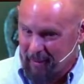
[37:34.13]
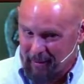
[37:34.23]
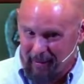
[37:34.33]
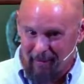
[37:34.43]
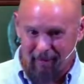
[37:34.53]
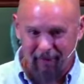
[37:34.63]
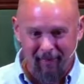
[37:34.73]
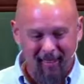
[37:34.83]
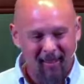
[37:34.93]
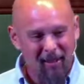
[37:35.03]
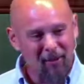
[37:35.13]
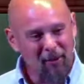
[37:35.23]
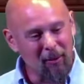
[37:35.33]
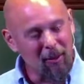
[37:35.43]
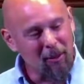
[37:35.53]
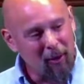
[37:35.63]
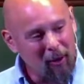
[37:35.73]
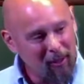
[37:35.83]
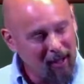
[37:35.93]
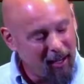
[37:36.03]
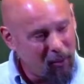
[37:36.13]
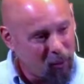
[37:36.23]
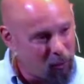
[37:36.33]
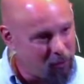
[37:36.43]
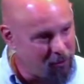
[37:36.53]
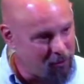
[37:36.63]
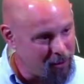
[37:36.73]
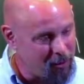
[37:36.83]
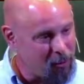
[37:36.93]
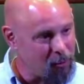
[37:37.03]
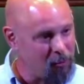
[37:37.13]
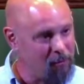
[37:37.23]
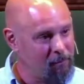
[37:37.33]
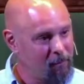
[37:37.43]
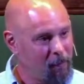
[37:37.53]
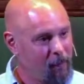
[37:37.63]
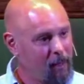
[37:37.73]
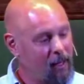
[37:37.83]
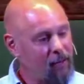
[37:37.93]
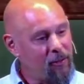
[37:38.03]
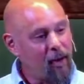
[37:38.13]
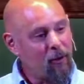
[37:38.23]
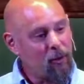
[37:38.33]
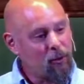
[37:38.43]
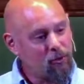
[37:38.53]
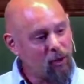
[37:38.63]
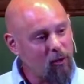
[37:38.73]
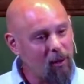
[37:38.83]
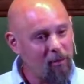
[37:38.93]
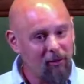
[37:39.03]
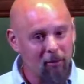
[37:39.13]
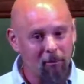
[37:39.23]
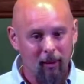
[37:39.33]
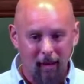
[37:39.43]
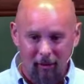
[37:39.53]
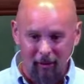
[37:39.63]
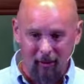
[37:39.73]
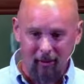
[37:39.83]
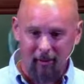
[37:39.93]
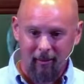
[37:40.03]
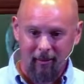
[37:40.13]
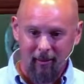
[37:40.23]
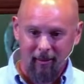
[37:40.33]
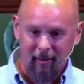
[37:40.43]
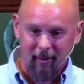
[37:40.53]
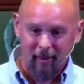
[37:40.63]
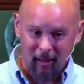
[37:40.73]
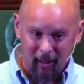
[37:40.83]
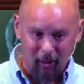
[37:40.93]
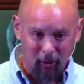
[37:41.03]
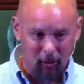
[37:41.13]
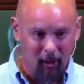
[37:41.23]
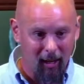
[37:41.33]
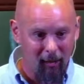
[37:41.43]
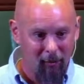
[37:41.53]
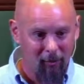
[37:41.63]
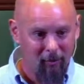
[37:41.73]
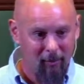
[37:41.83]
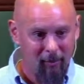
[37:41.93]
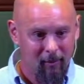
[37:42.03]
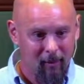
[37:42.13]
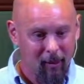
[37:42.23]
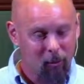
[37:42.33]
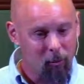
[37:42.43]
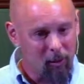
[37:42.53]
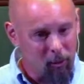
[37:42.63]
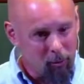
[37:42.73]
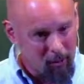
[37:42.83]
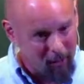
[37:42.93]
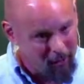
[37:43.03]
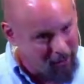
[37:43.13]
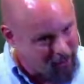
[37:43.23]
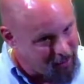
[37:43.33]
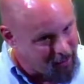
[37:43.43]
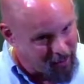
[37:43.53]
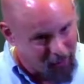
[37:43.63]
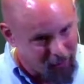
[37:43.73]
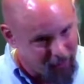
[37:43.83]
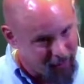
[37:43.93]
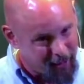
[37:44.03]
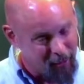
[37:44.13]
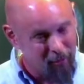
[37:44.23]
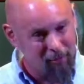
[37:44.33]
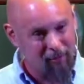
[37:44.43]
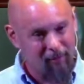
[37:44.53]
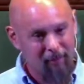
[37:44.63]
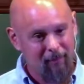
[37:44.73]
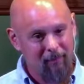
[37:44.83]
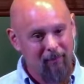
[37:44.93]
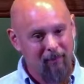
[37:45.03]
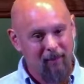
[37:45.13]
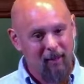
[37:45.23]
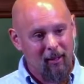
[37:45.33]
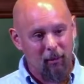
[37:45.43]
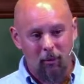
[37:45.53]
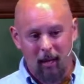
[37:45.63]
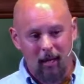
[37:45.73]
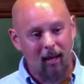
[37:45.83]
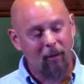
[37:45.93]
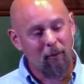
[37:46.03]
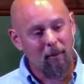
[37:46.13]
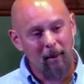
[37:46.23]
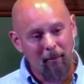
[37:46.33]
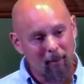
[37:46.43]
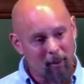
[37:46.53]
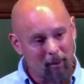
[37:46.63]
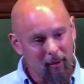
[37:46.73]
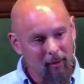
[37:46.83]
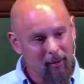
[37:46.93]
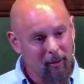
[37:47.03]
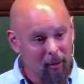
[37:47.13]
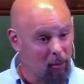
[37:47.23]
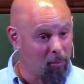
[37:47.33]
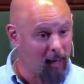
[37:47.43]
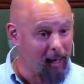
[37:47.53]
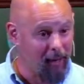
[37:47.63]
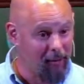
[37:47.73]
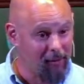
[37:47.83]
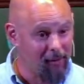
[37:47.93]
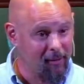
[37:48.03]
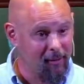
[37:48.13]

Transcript: Right? So the thought God holds of you is how you show up as a blessing in your life. When you cling to the little self, you cannot remember you're blessed.